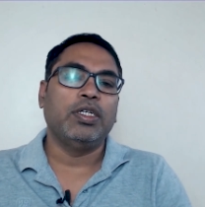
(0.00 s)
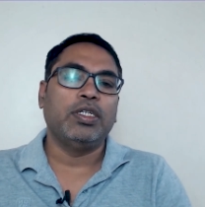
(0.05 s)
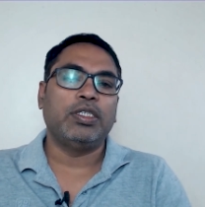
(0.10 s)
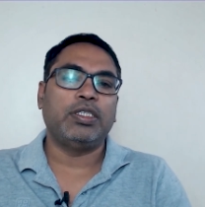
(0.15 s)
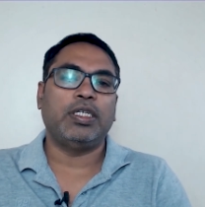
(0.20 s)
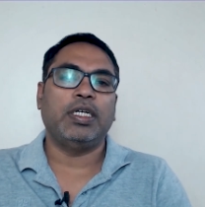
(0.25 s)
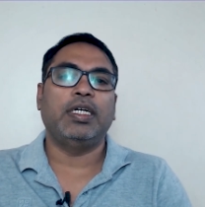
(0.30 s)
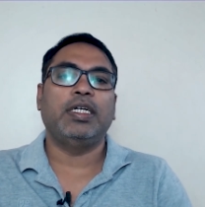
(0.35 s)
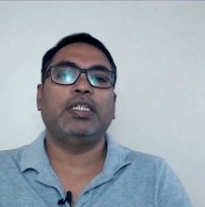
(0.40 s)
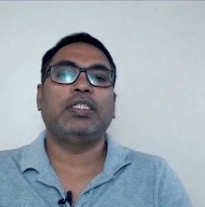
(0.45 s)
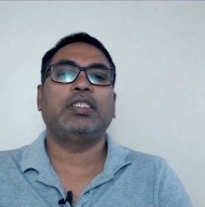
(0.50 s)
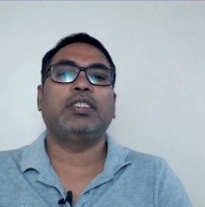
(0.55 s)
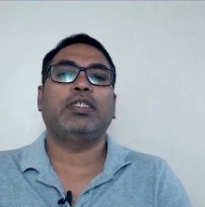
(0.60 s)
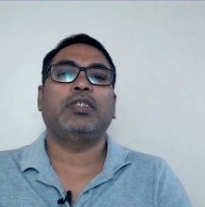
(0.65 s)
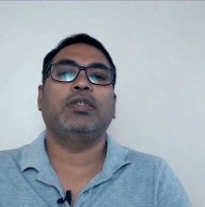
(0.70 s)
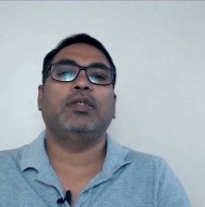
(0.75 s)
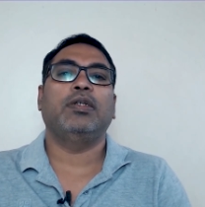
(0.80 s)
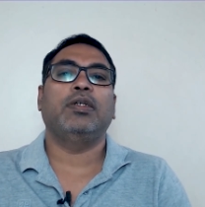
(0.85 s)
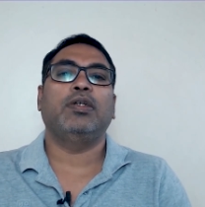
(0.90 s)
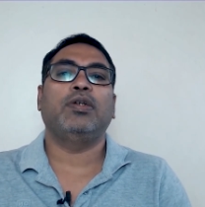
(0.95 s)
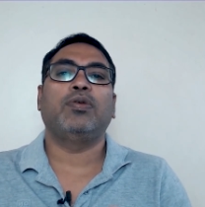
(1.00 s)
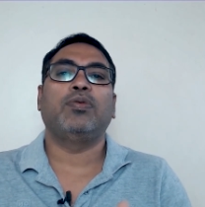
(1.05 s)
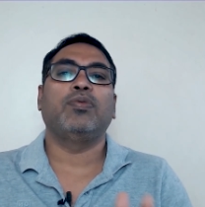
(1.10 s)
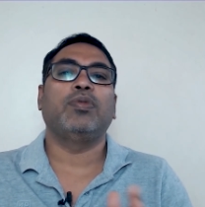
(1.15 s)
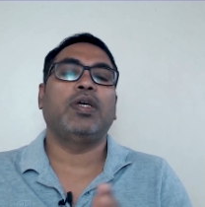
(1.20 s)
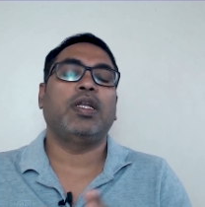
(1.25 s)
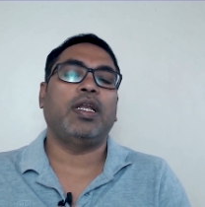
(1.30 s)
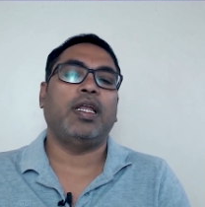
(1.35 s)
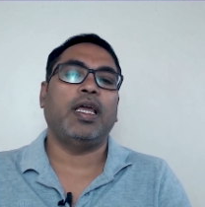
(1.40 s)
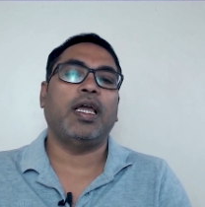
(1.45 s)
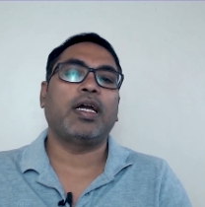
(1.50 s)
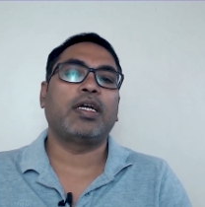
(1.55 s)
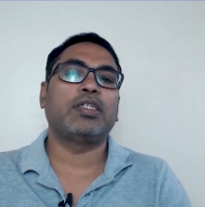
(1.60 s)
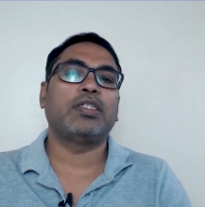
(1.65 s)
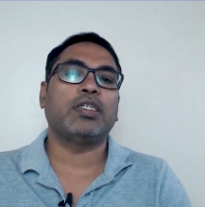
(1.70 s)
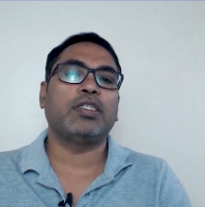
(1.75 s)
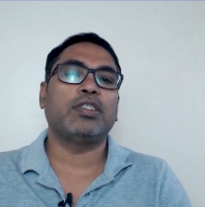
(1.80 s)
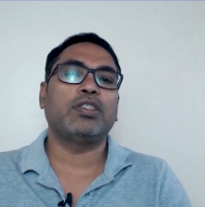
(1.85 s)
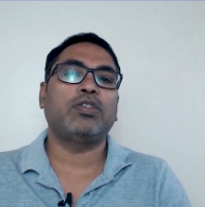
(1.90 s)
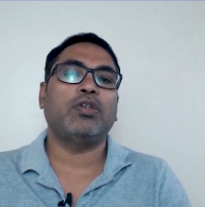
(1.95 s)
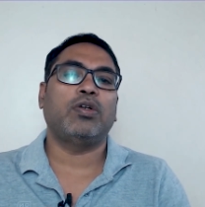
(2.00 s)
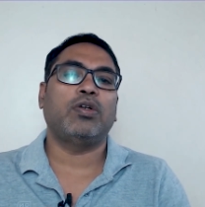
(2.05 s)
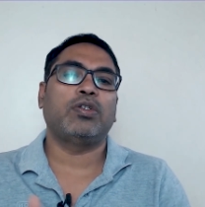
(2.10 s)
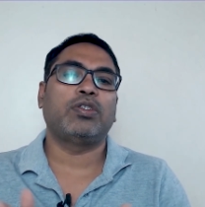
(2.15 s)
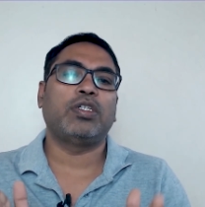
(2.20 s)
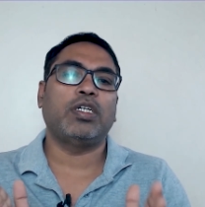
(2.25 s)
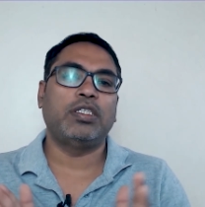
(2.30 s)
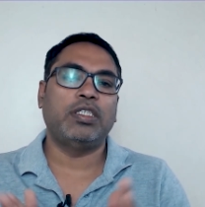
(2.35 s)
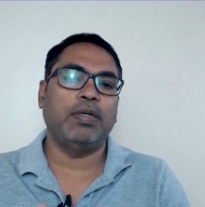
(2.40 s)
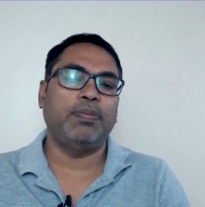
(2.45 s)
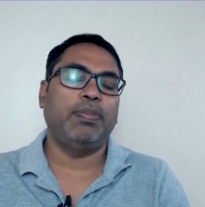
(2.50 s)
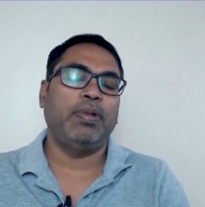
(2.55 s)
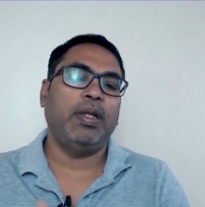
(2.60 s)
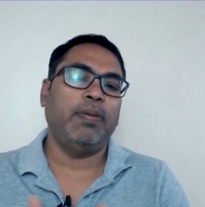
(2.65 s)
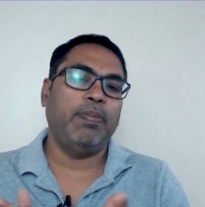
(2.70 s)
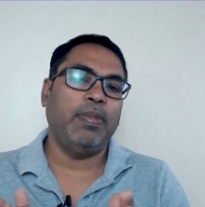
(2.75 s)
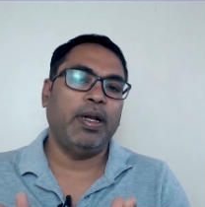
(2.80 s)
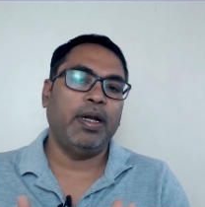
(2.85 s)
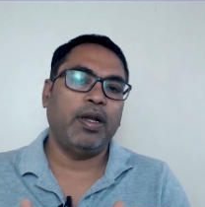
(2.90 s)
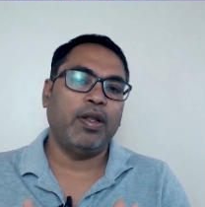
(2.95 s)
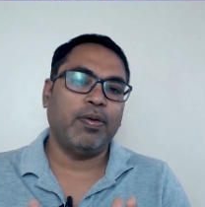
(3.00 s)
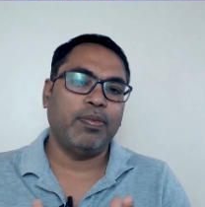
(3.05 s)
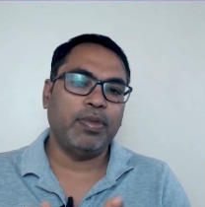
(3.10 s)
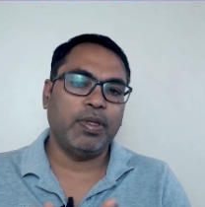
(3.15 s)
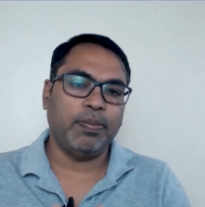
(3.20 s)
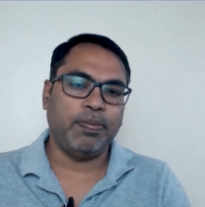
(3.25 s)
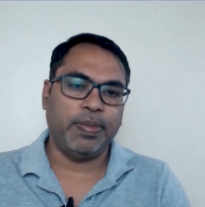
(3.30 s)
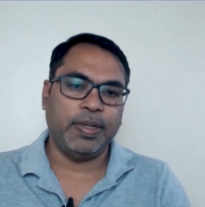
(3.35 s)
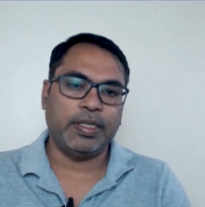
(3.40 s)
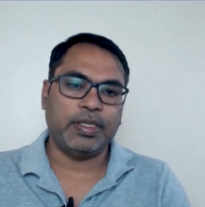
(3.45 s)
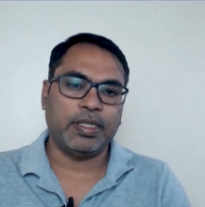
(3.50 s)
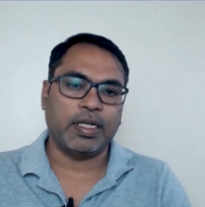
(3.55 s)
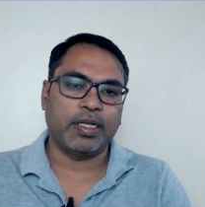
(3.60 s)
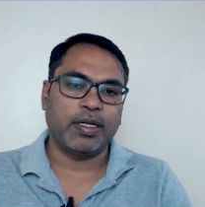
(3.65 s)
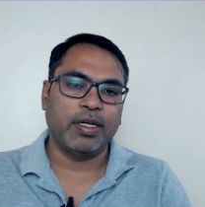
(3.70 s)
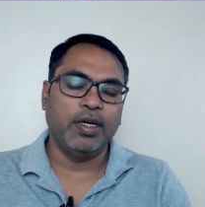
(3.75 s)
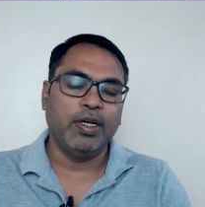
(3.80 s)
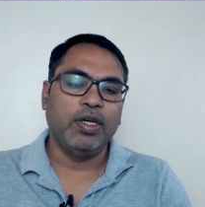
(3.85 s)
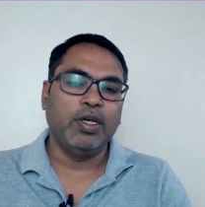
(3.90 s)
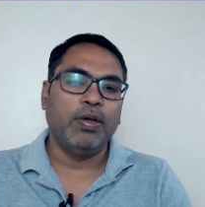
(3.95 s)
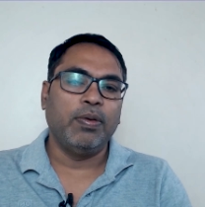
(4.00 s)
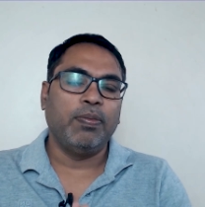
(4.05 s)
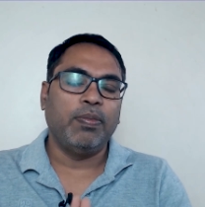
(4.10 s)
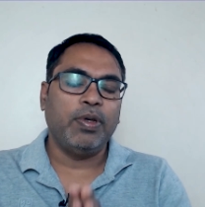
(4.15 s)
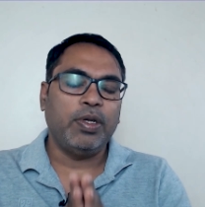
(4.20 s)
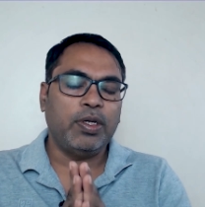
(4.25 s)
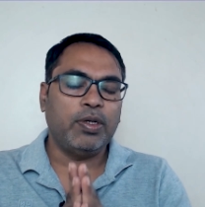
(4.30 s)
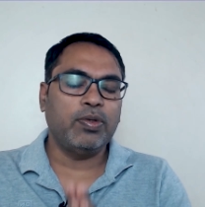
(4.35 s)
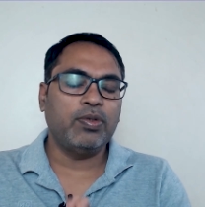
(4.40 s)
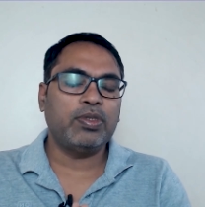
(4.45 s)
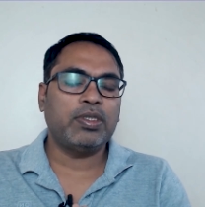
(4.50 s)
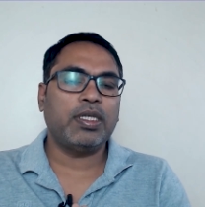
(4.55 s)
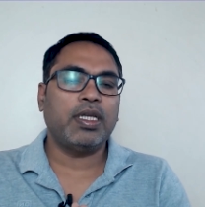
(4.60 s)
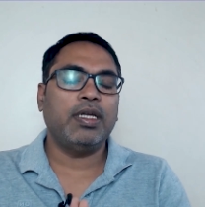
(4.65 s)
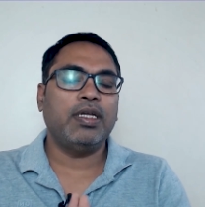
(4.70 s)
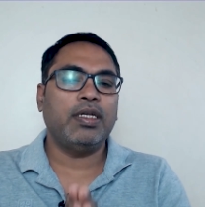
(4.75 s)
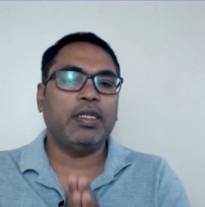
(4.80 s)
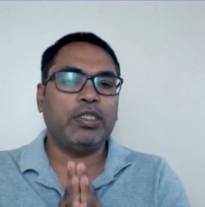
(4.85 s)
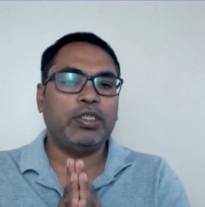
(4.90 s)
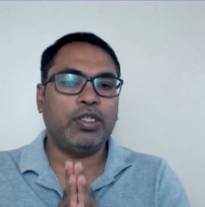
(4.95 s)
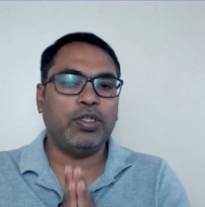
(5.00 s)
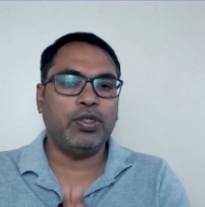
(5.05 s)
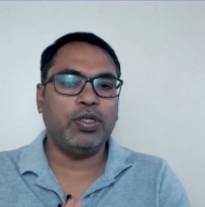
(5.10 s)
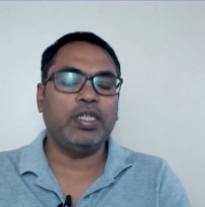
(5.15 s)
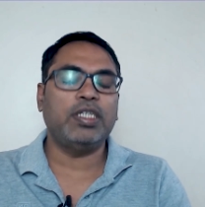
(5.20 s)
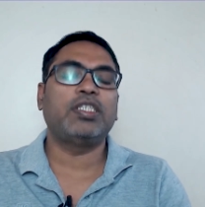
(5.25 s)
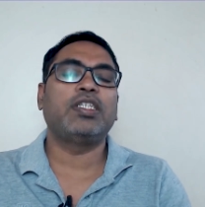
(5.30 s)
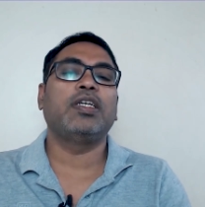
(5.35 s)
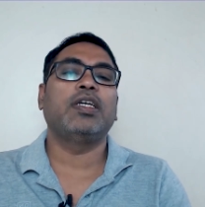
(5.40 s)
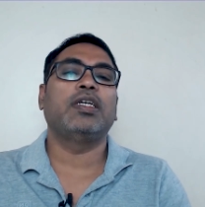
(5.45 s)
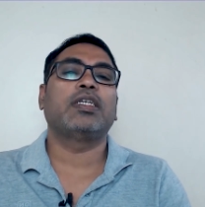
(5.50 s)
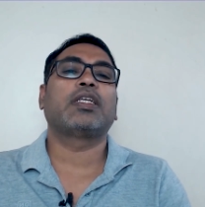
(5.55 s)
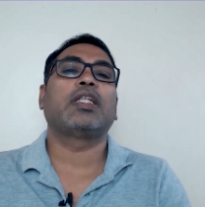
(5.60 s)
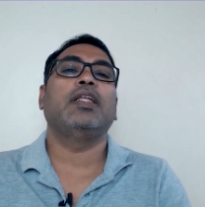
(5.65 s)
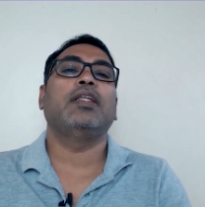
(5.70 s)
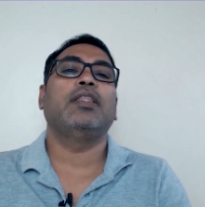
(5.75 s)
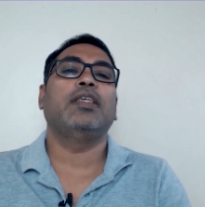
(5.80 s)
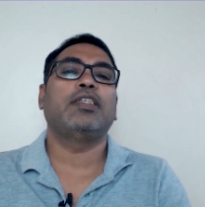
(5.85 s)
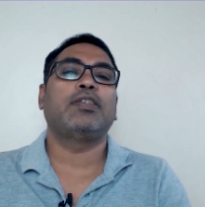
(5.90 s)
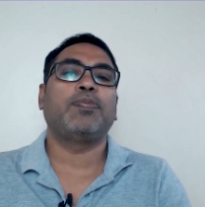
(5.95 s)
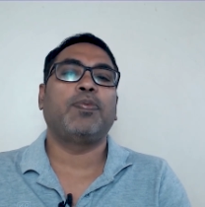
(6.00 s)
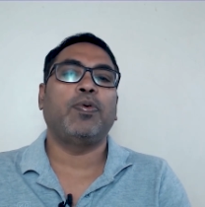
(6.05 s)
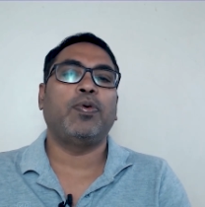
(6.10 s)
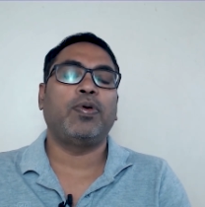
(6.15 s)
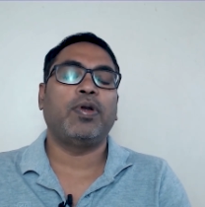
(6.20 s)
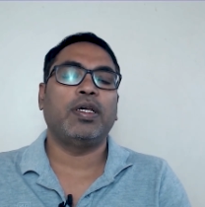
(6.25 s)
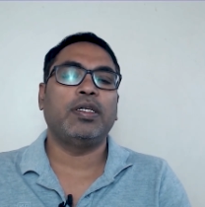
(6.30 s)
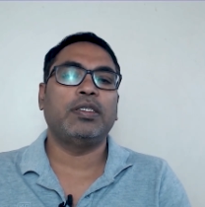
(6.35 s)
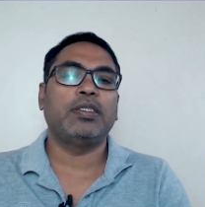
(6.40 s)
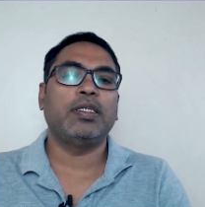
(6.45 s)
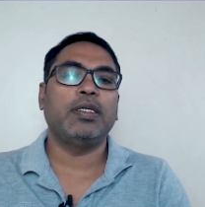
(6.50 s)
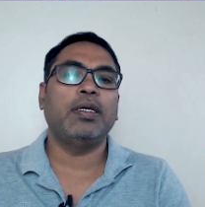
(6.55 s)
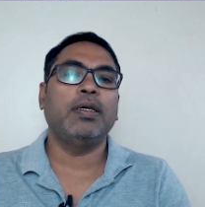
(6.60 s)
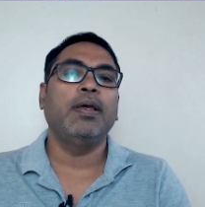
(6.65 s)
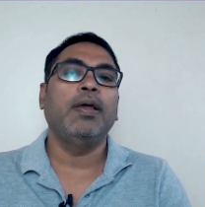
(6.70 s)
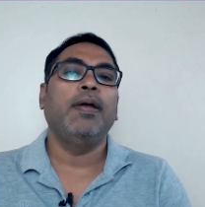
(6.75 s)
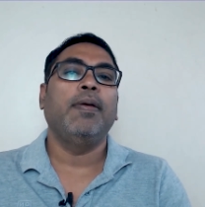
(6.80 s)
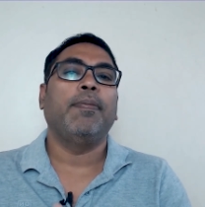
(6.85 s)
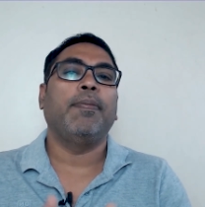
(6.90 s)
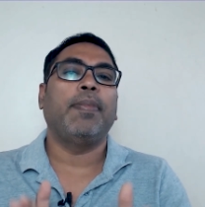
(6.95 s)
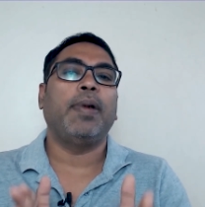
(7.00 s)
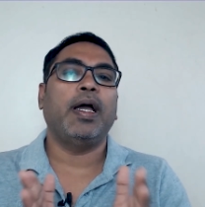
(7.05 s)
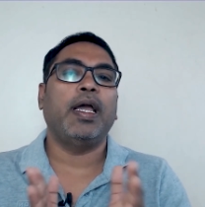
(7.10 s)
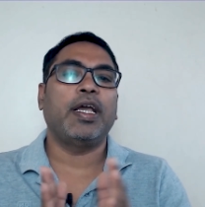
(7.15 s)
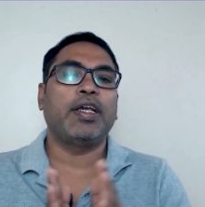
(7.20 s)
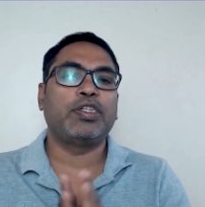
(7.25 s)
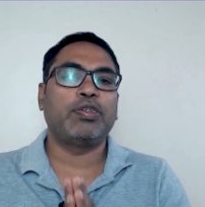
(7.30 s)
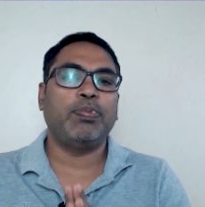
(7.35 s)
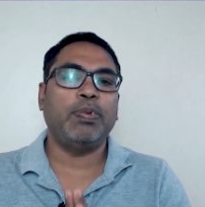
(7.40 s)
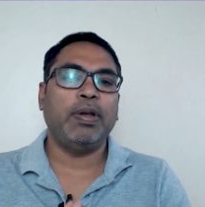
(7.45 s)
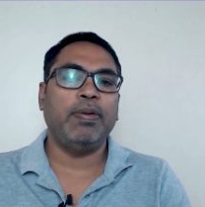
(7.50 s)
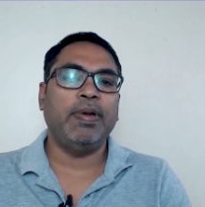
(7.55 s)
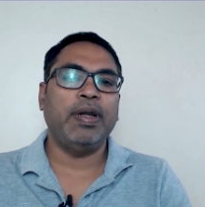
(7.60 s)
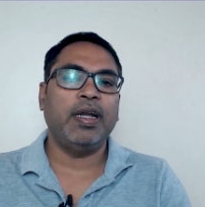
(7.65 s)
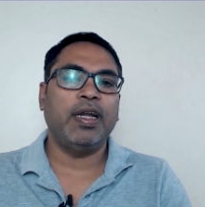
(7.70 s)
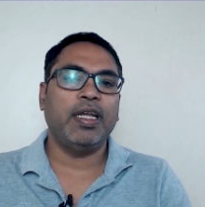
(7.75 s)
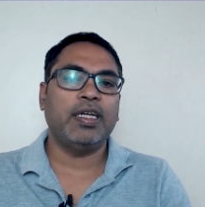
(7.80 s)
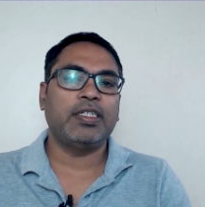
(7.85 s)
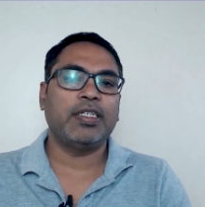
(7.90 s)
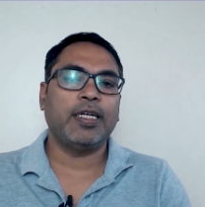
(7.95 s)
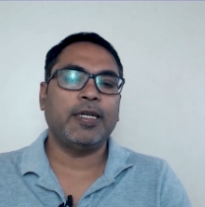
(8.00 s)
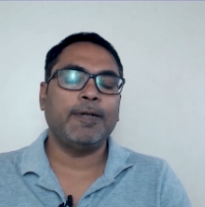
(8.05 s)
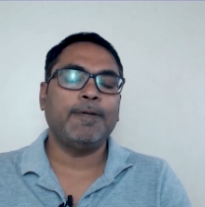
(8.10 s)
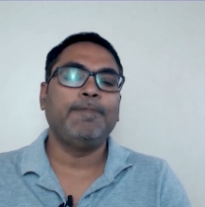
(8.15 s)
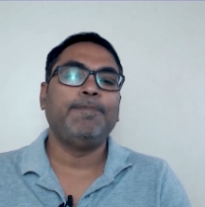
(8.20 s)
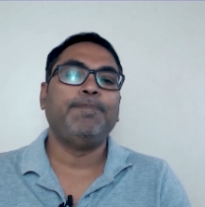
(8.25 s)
shades to the reactions or susceptibility of the patient use judiciously this potency by experimentation